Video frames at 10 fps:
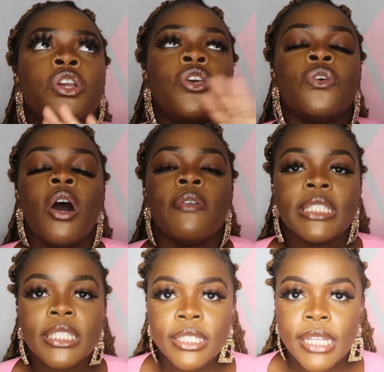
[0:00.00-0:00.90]
you go
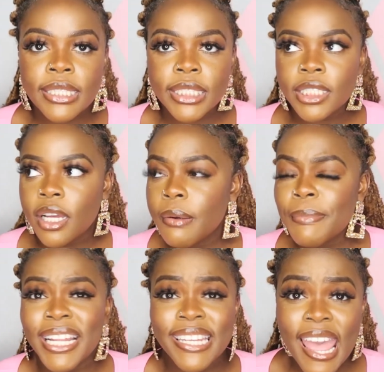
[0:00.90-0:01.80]
into the dentist on a
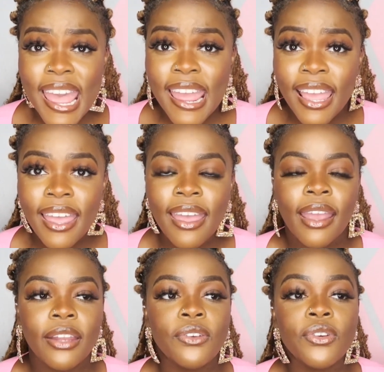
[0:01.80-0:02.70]
Monday
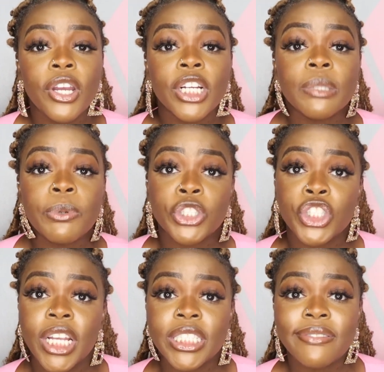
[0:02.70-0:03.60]
and you know you're supposed to
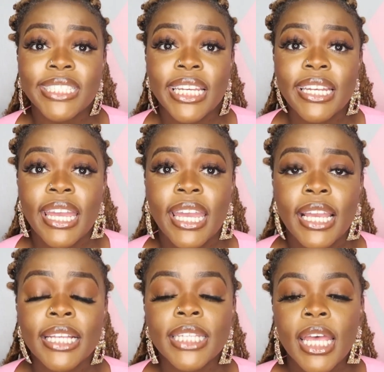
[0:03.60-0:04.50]
change every 10
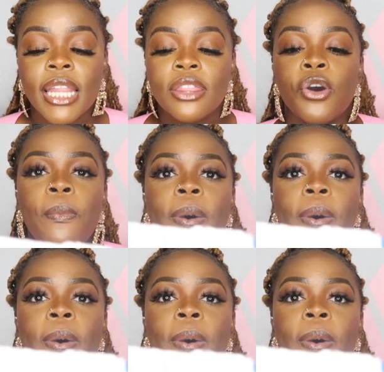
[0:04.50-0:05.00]
days. They'll